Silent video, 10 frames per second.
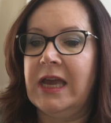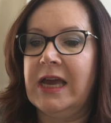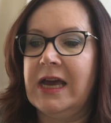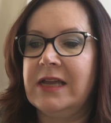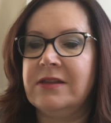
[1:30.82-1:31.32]

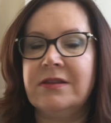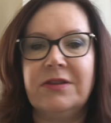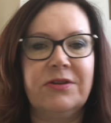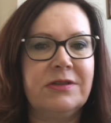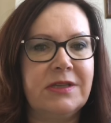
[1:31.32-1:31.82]
And
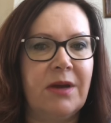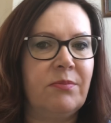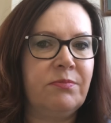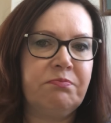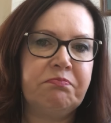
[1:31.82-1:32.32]
there are
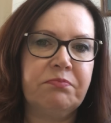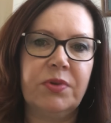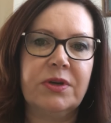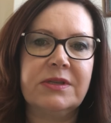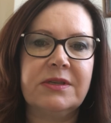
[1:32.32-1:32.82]
some
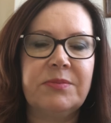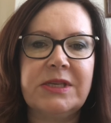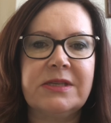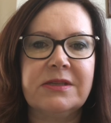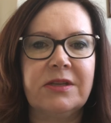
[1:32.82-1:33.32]
books and
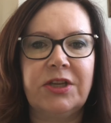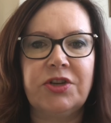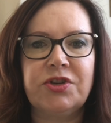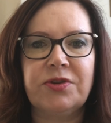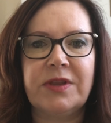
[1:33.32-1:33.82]
pieces of
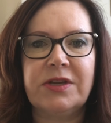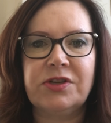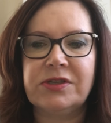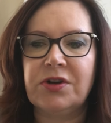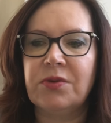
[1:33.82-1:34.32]
literature that
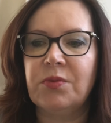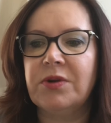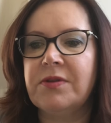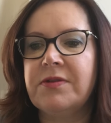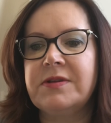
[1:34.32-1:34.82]
just aren't
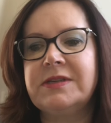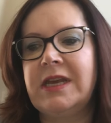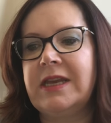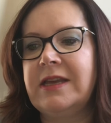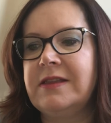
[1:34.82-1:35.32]
worth
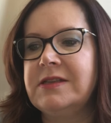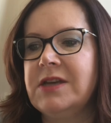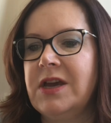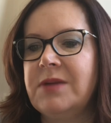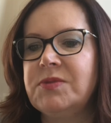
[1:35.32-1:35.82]
taking the
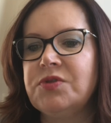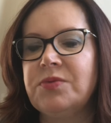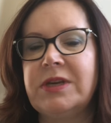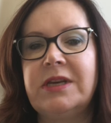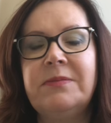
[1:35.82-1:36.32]
time to
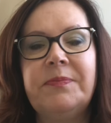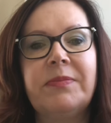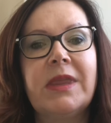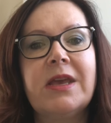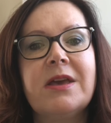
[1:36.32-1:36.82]
read.
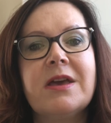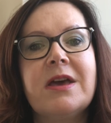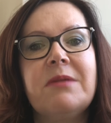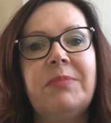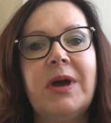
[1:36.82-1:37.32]

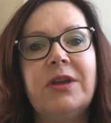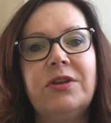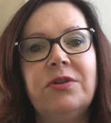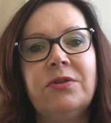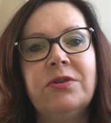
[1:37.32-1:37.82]
But
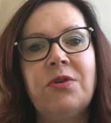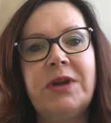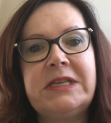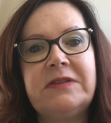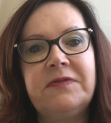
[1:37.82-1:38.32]
you're
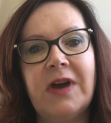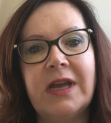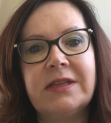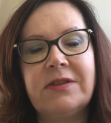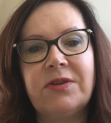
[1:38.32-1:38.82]
going to
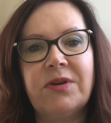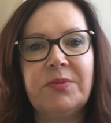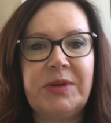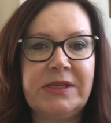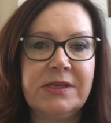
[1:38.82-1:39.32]
find that there are
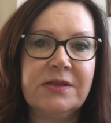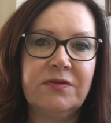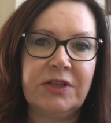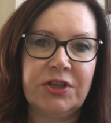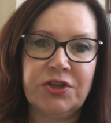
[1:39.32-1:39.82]
pieces of
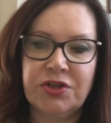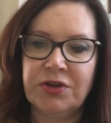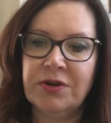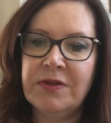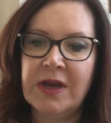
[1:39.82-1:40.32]

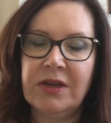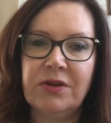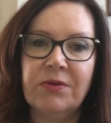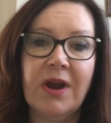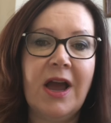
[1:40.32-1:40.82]
literature that
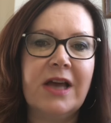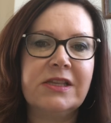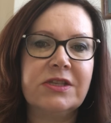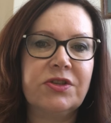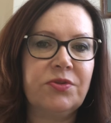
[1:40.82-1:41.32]
you are
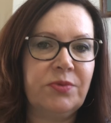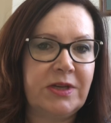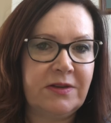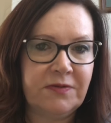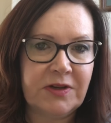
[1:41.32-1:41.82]
asked to
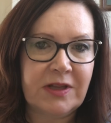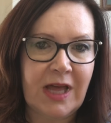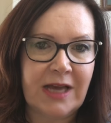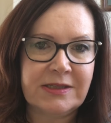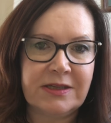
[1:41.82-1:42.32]
read for
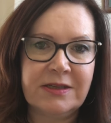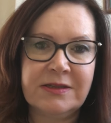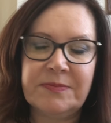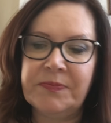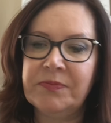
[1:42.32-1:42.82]
classes,